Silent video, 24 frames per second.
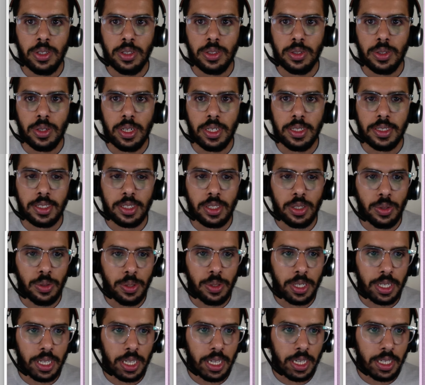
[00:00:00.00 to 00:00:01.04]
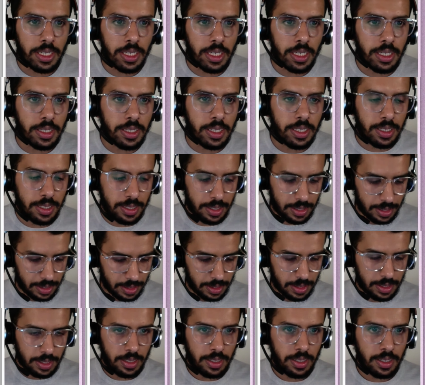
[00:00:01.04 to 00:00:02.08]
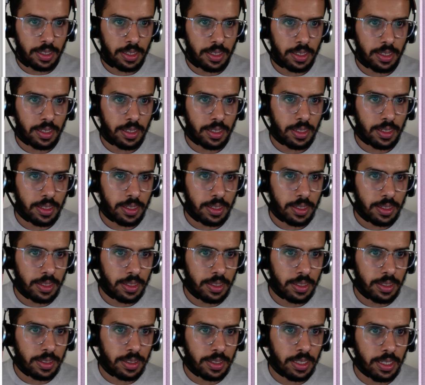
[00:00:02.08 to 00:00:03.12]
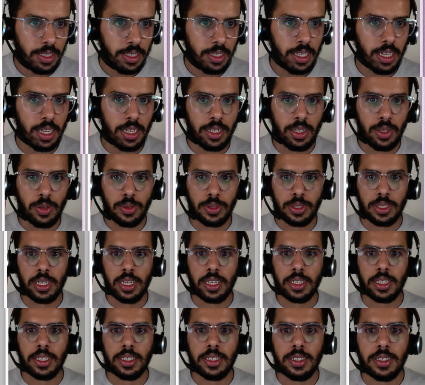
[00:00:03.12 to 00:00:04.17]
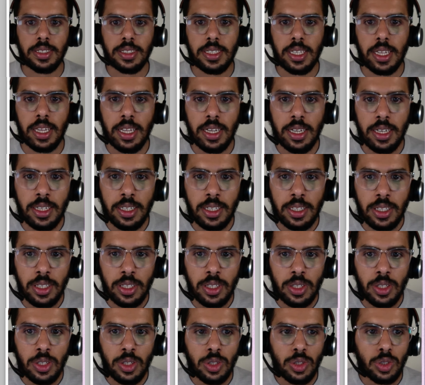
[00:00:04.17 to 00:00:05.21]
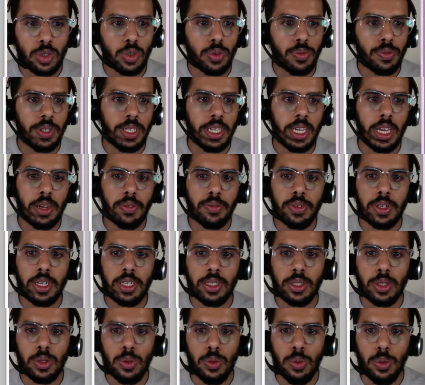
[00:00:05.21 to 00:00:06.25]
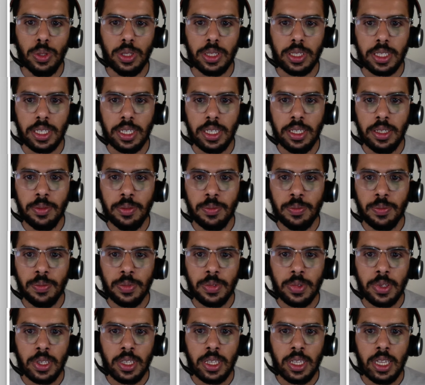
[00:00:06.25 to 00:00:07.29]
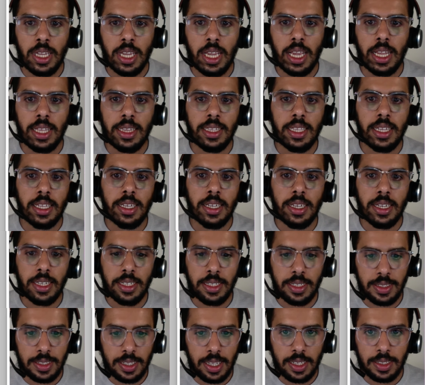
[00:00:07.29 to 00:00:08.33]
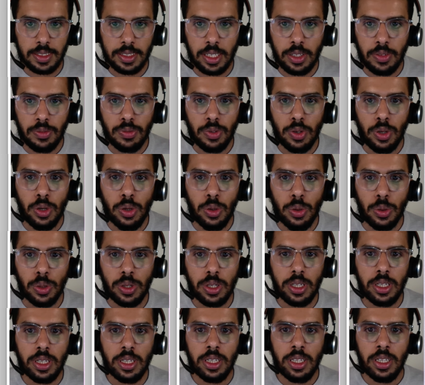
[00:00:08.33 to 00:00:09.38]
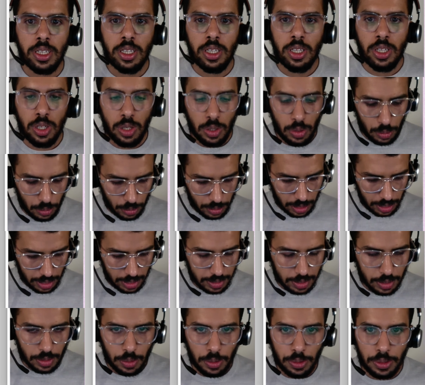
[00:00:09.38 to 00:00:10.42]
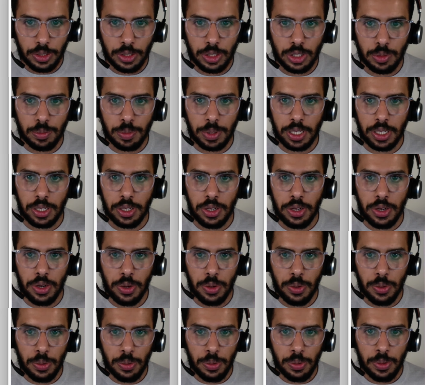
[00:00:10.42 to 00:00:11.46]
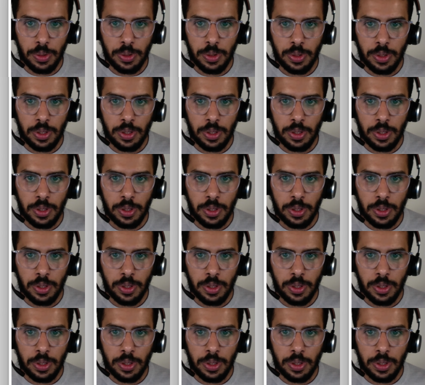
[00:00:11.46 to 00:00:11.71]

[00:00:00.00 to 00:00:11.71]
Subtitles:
So let's go ahead and then see. Yeah, it looks like it is there. So we have done the whole thing. And then it is asking for hook. Hook is going to be no.